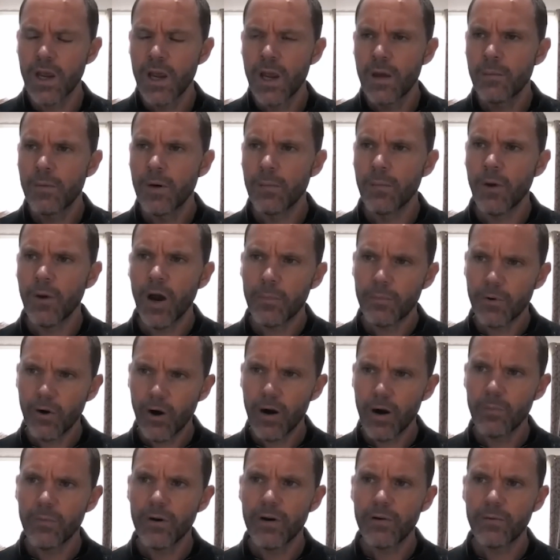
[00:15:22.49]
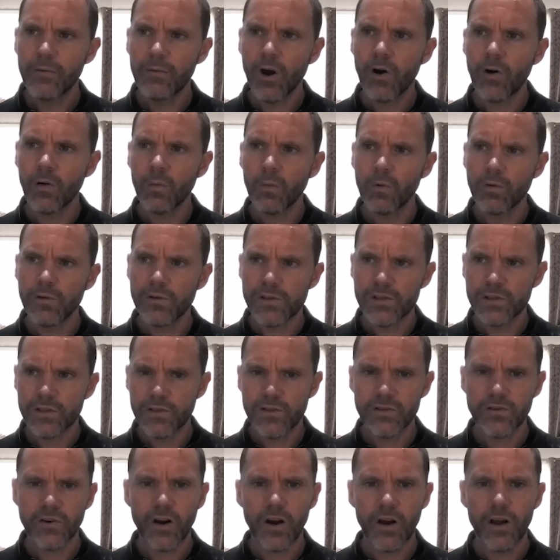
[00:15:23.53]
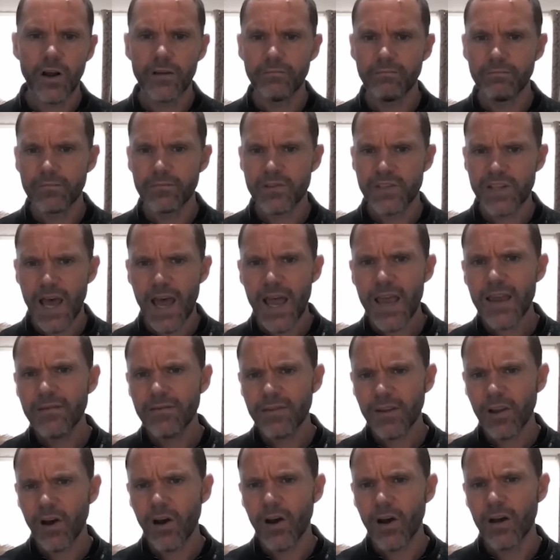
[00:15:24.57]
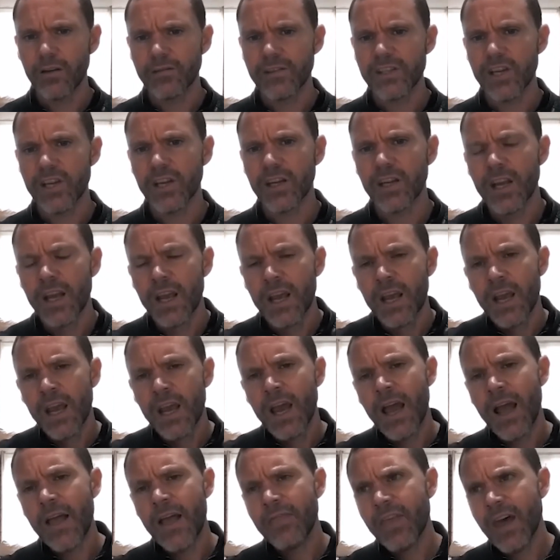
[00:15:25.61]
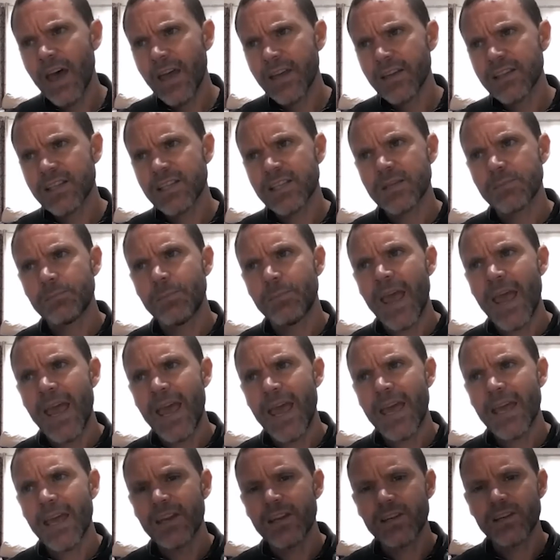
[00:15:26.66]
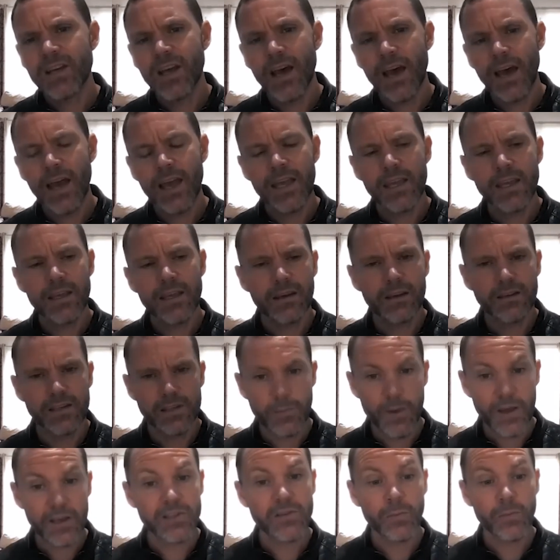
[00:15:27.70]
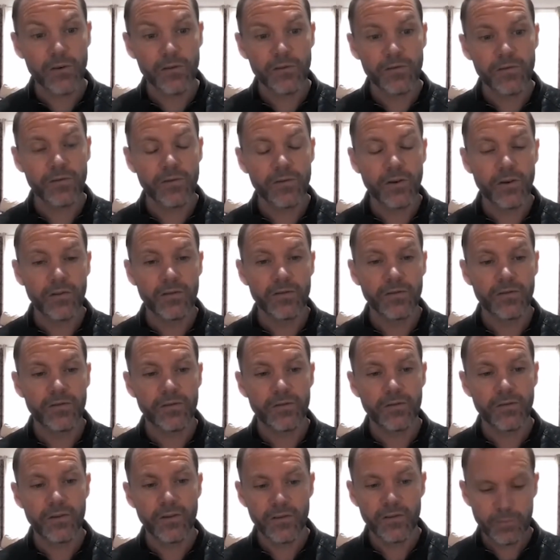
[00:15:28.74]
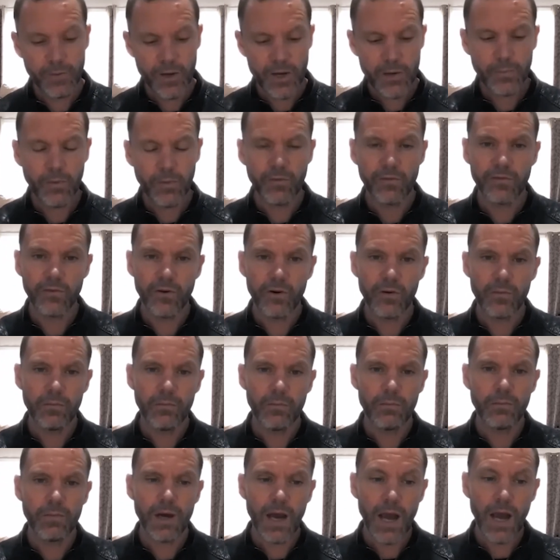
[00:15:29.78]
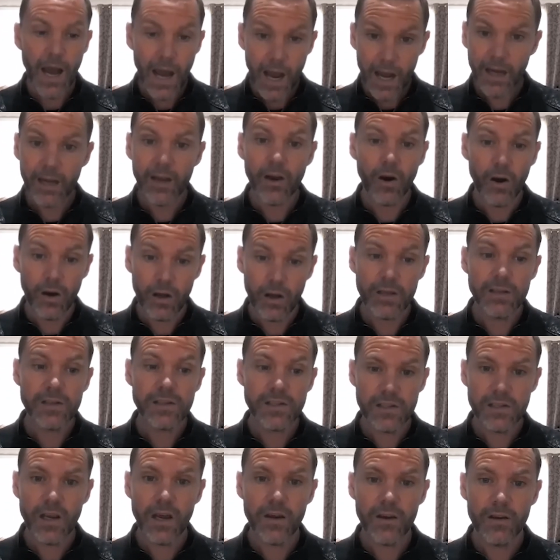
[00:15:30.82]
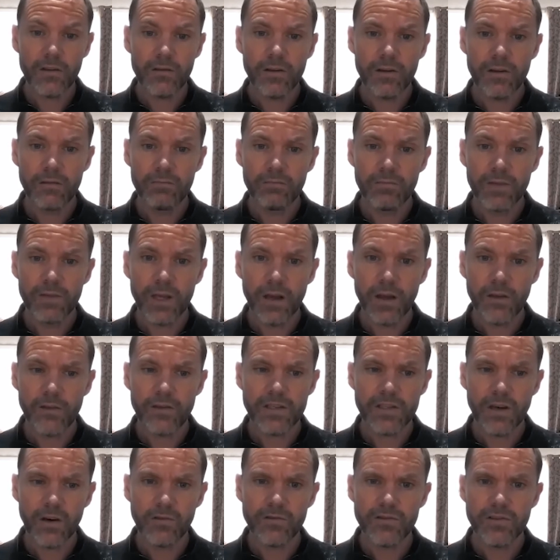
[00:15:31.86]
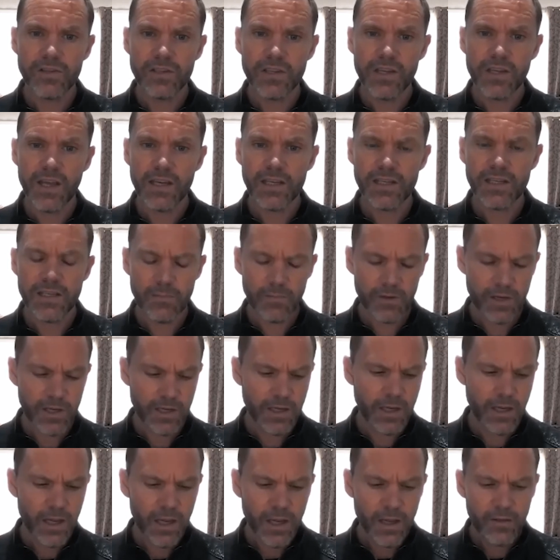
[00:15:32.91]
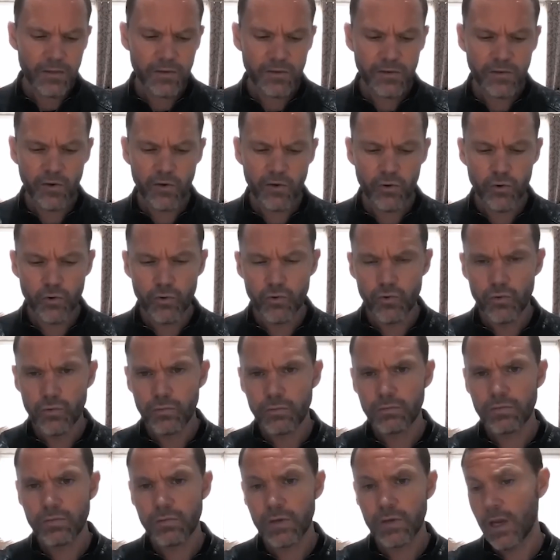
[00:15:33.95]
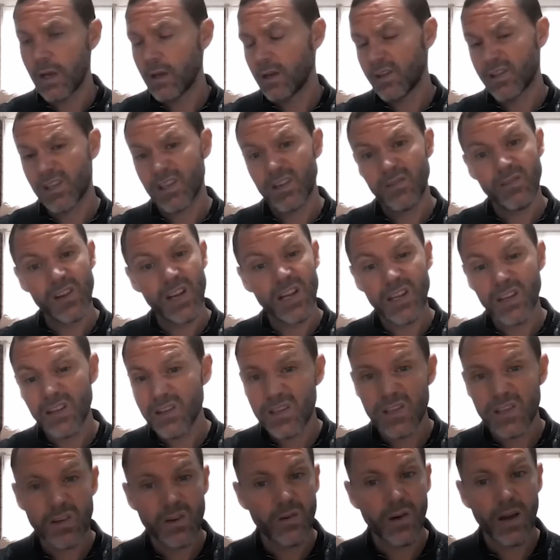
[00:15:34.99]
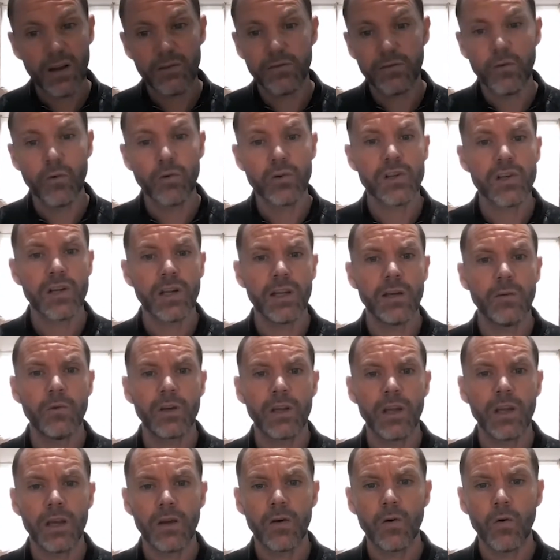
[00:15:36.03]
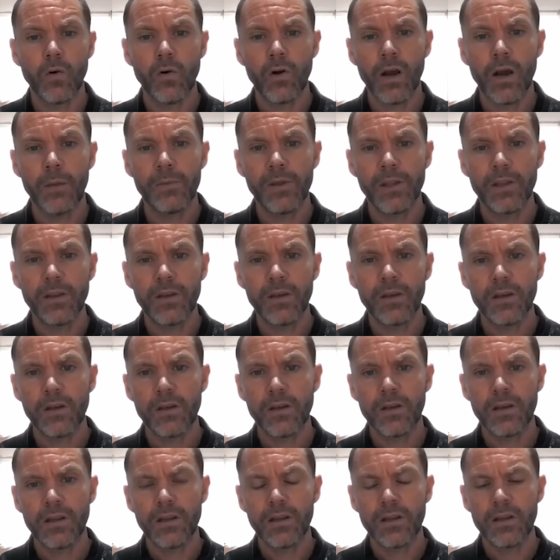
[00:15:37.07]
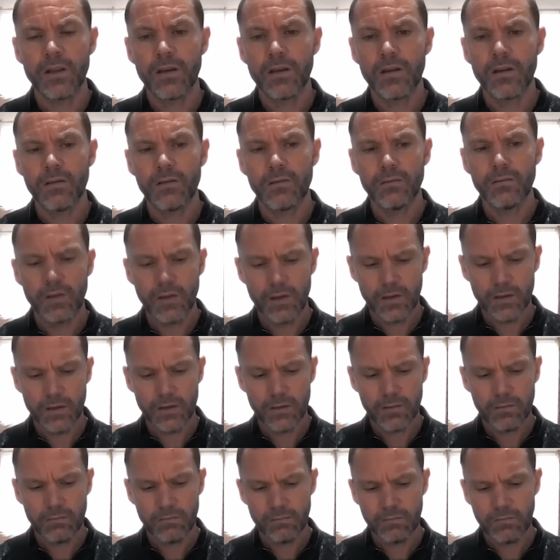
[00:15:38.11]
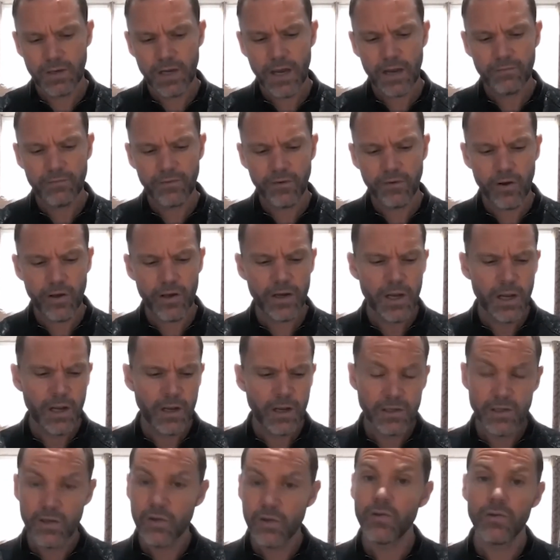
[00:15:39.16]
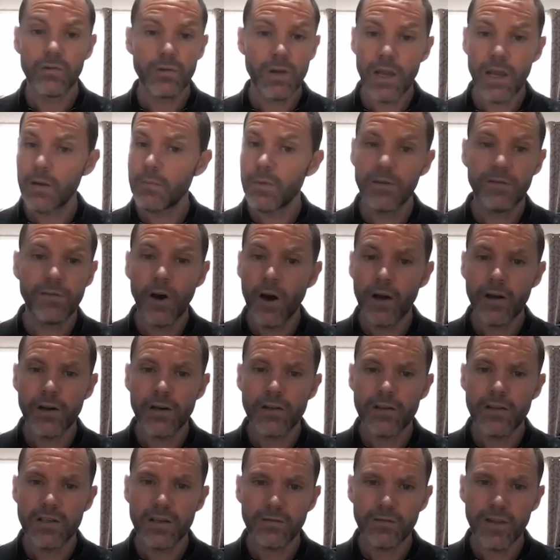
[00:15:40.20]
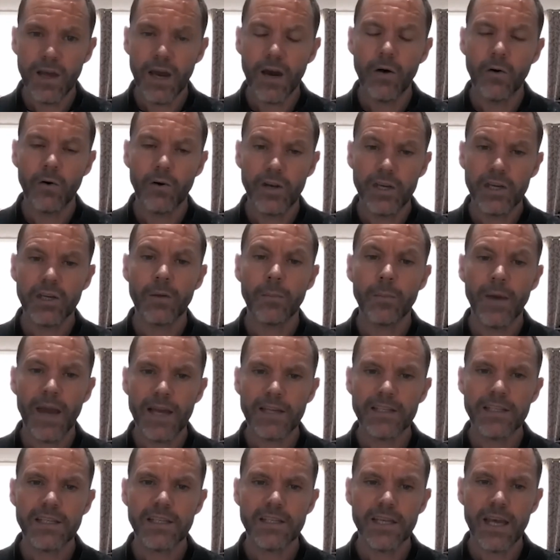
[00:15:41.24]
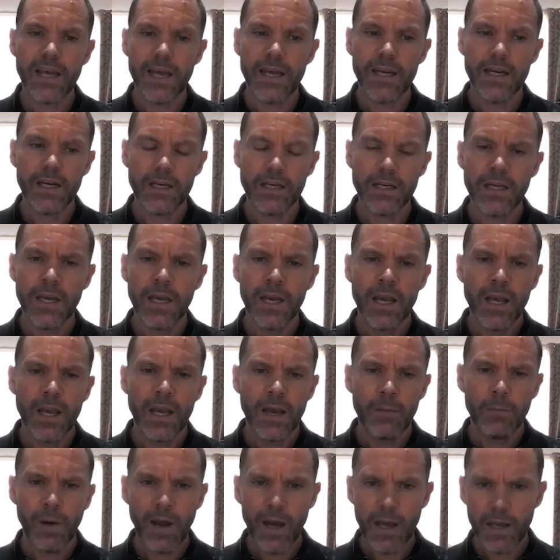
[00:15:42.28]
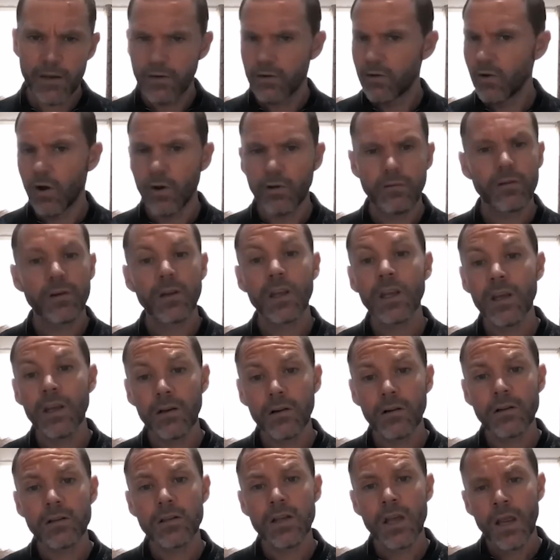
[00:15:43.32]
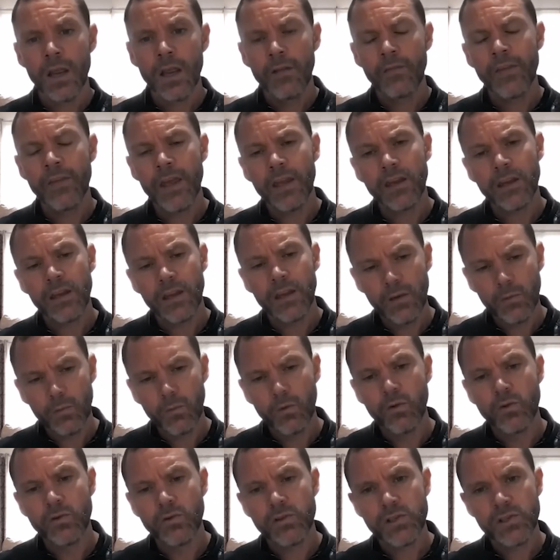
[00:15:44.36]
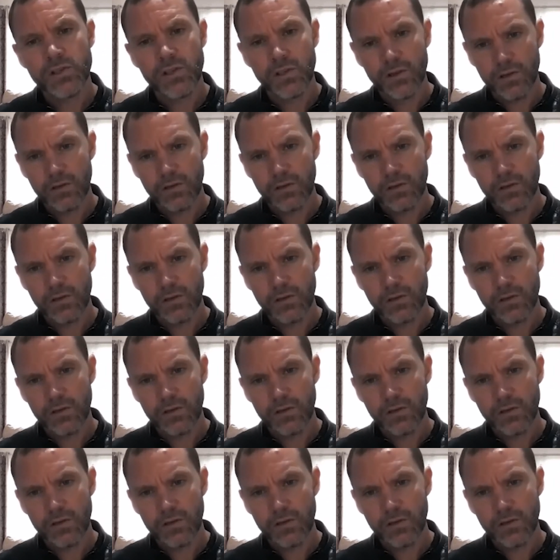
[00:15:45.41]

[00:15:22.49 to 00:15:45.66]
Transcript: But my primary role was to try and save lives. And that spanned a spectrum of people, from our guys, so the soldiers next to me, to civilians who unfortunately would get caught up in the gunfight, to enemy fighters if they were incapacitated but not killed. Then it was